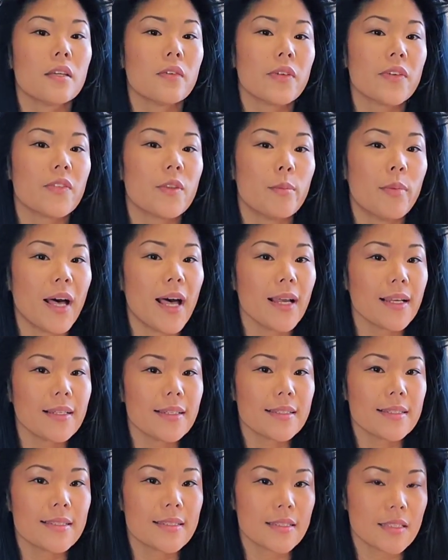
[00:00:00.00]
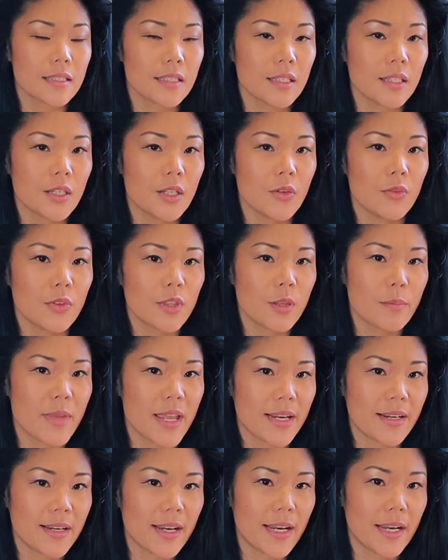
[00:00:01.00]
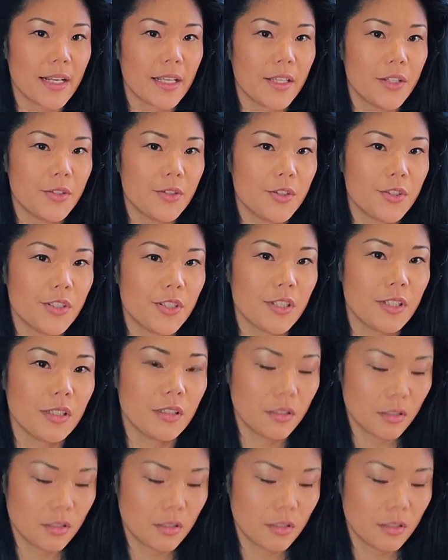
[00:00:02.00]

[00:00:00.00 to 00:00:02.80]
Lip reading: the box, the magnetic closure,